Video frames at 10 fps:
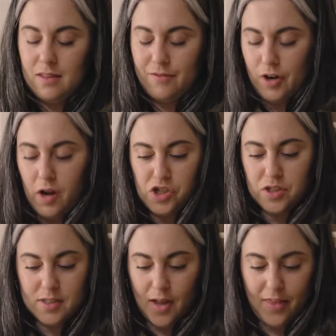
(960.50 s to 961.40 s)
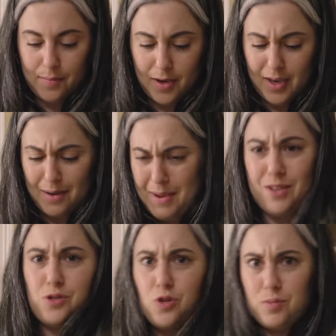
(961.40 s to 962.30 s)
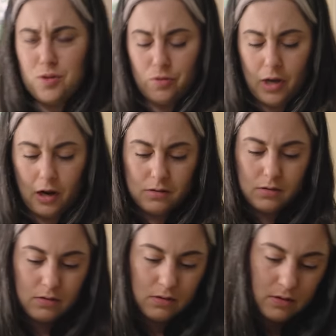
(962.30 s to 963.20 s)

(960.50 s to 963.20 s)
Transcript: the variation's not that big, and I'm making soup, so who cares?